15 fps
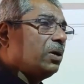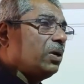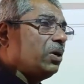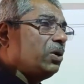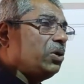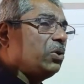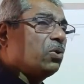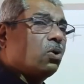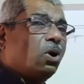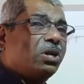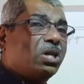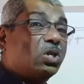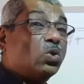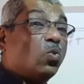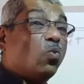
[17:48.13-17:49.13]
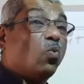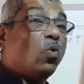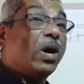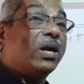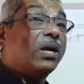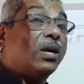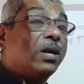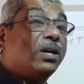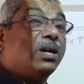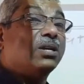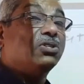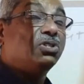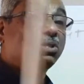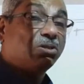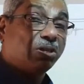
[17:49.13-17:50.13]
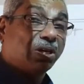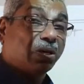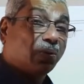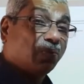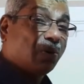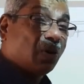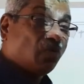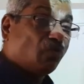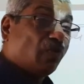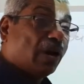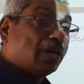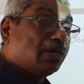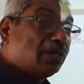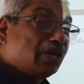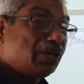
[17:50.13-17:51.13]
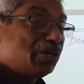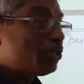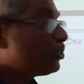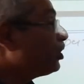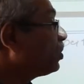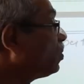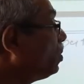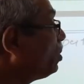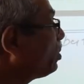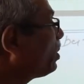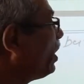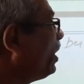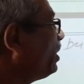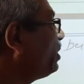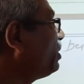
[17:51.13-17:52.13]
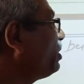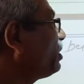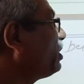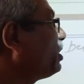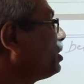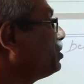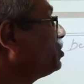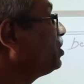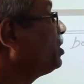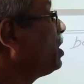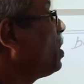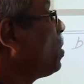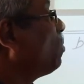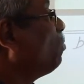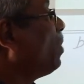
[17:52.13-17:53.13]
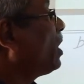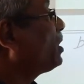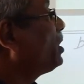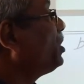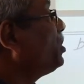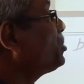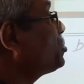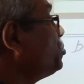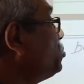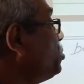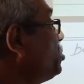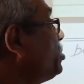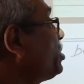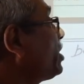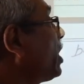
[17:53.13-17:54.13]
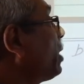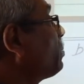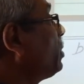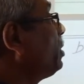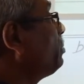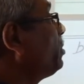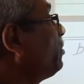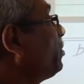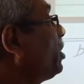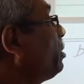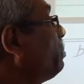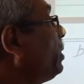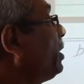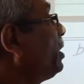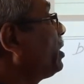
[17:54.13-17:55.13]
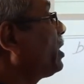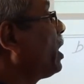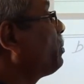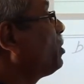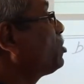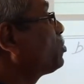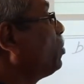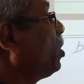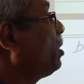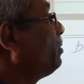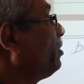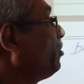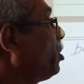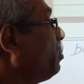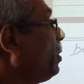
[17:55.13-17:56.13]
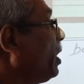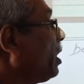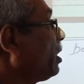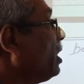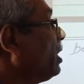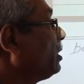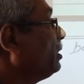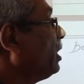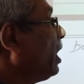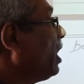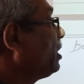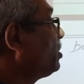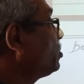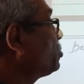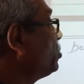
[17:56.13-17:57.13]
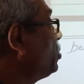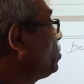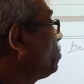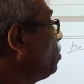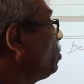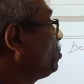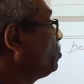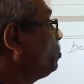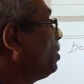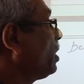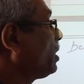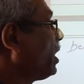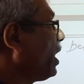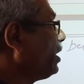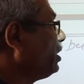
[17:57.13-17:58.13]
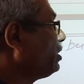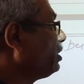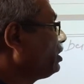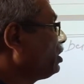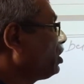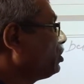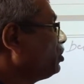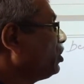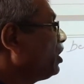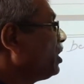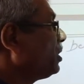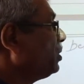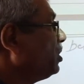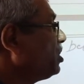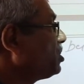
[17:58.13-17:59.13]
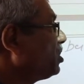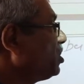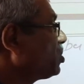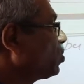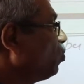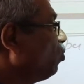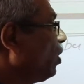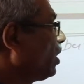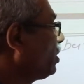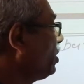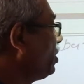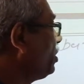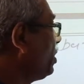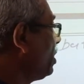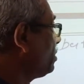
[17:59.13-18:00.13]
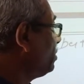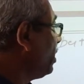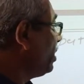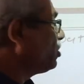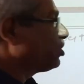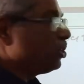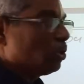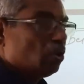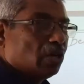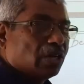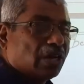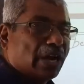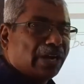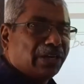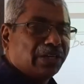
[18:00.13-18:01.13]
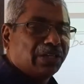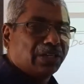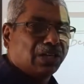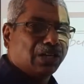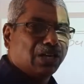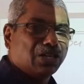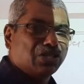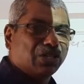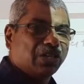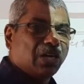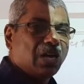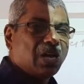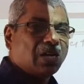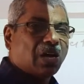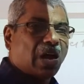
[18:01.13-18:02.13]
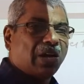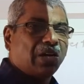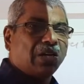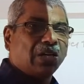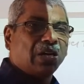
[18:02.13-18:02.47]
You call it as work energy theorem. Work done is equal to kinetic energy. Work done is G capital M divided by capital M small m divided by R. That is equal to kinetic energy. This is work done, that is equal to kinetic energy. Kinetic